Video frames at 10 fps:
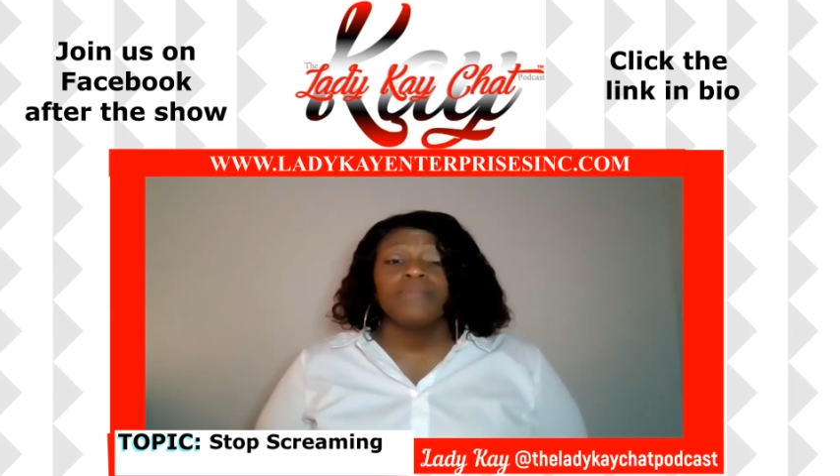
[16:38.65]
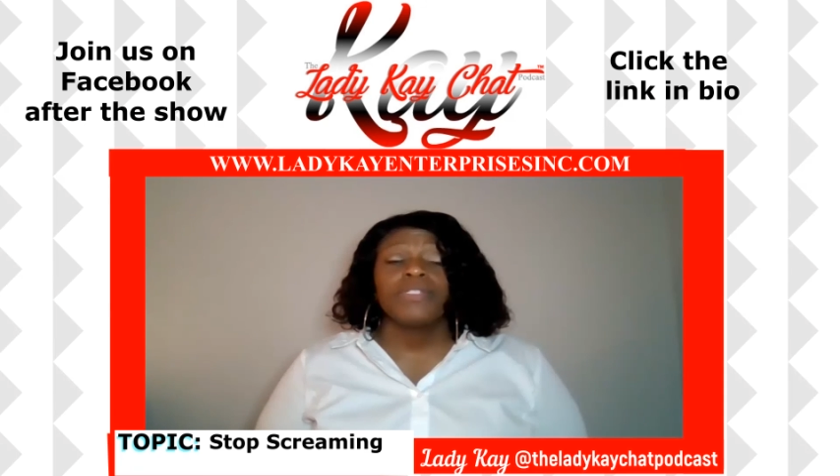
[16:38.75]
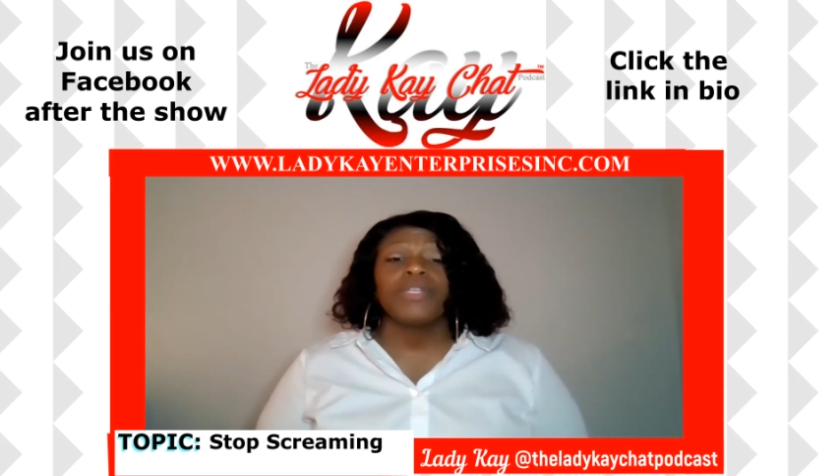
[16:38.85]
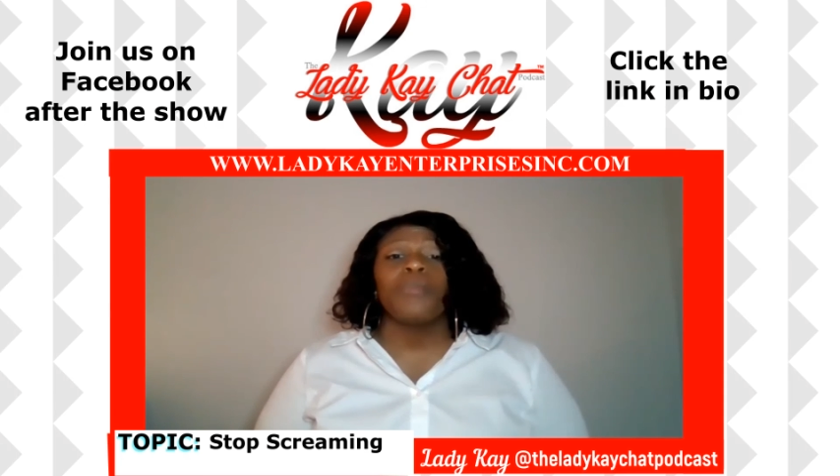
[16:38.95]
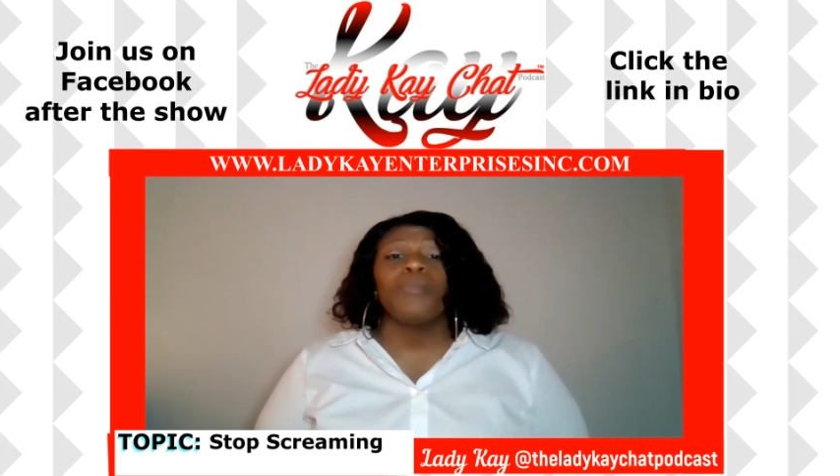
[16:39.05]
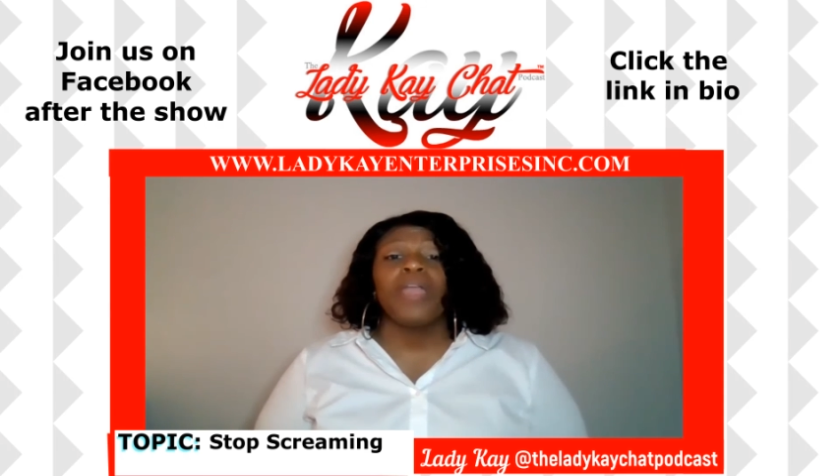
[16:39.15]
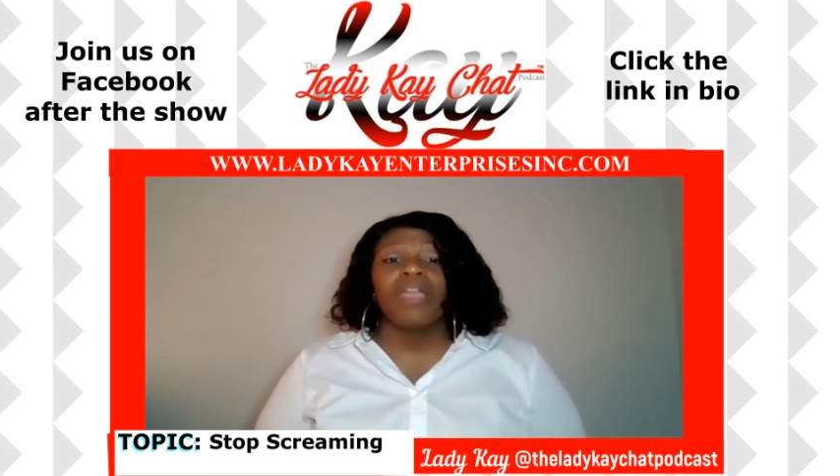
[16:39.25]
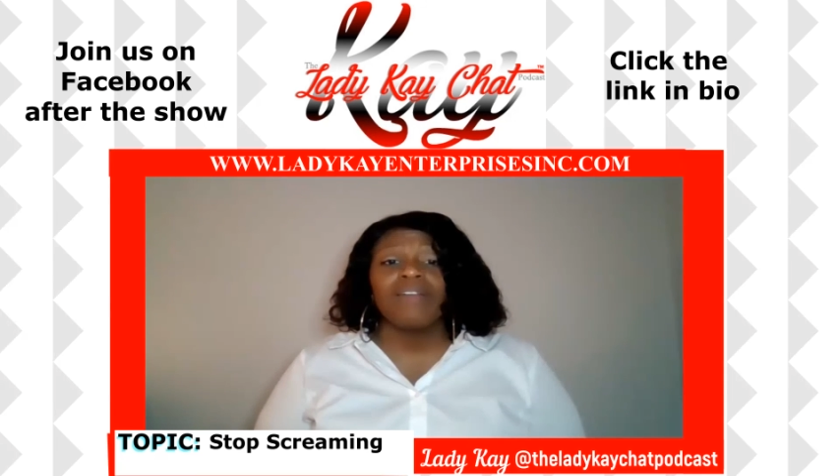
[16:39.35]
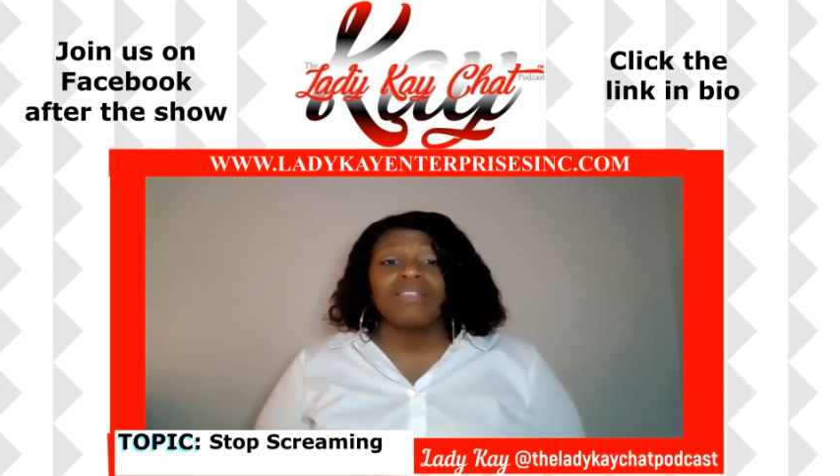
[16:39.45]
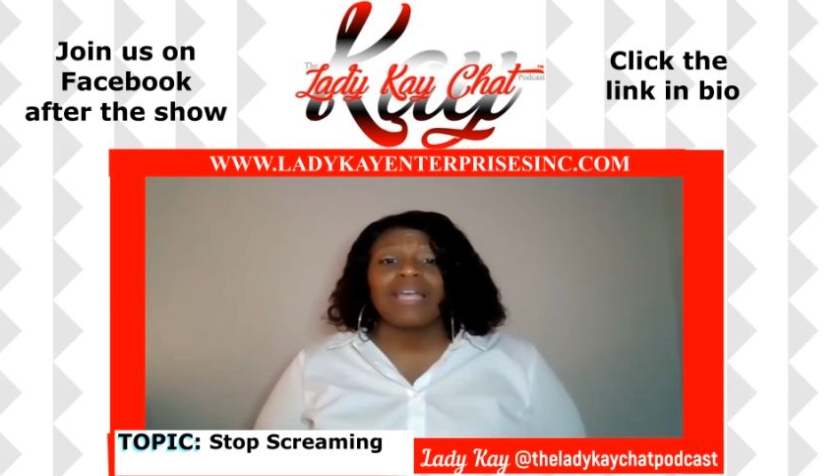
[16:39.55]
So
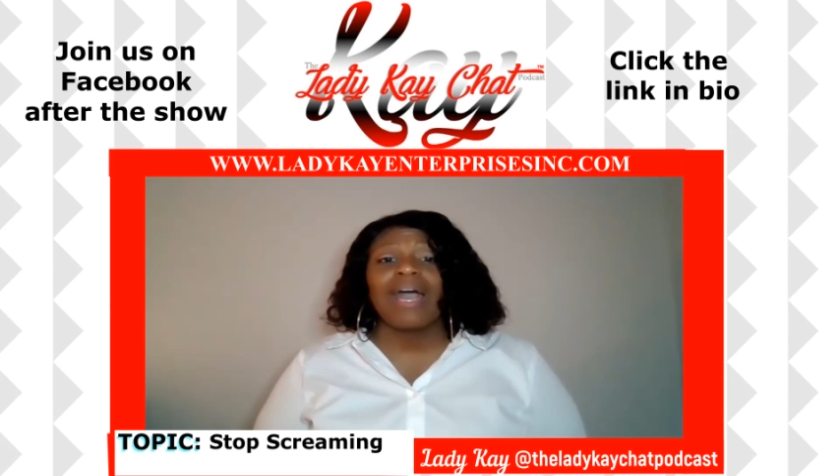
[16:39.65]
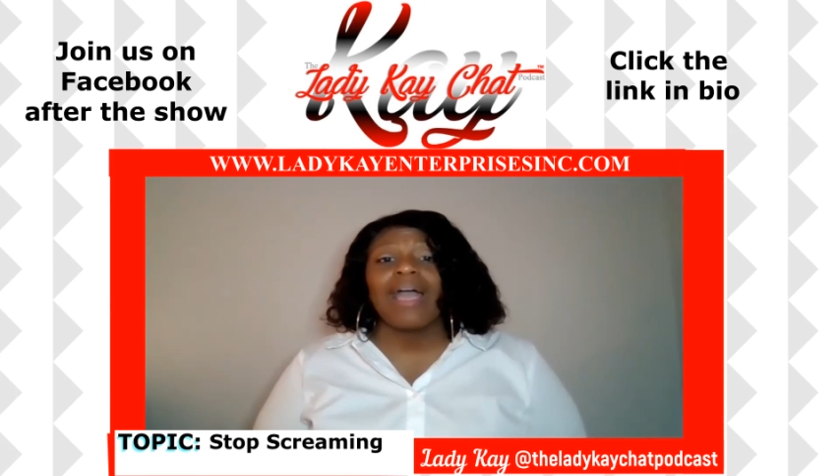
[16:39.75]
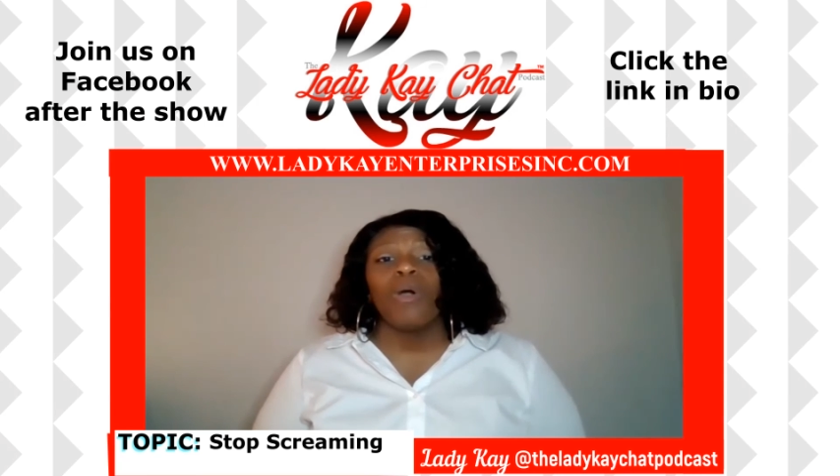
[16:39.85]
parents, I